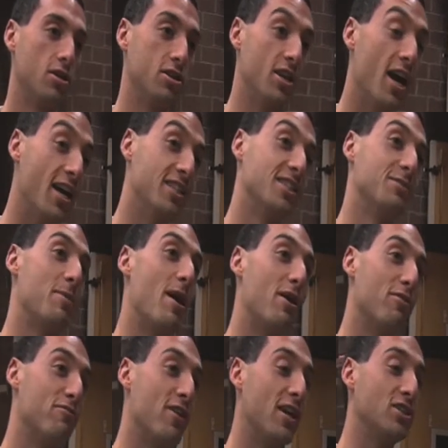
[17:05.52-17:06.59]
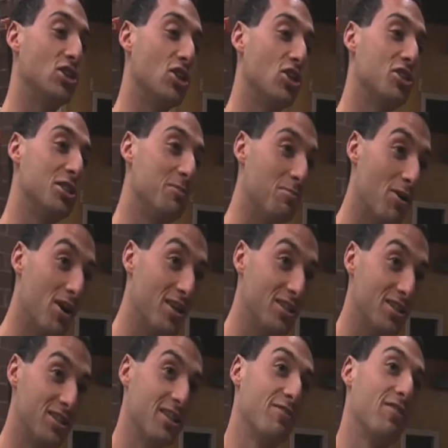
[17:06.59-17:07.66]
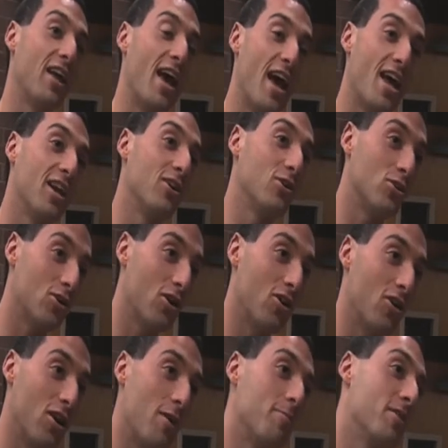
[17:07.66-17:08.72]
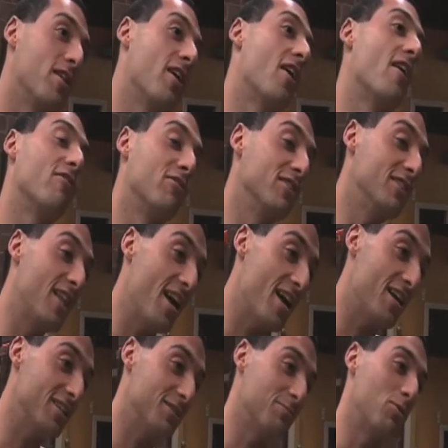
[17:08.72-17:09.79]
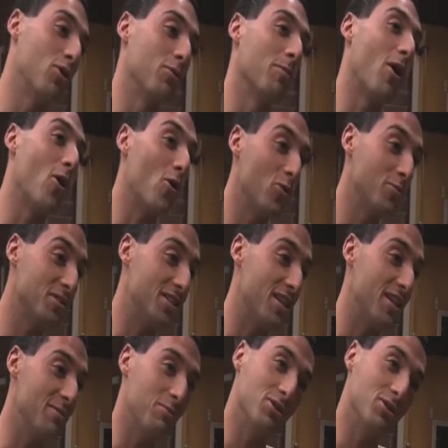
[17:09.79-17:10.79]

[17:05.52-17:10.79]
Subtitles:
Yes. Matter of fact, Jersey Mike's, if they had a Gold Card, I'd be there every day supporting my home state.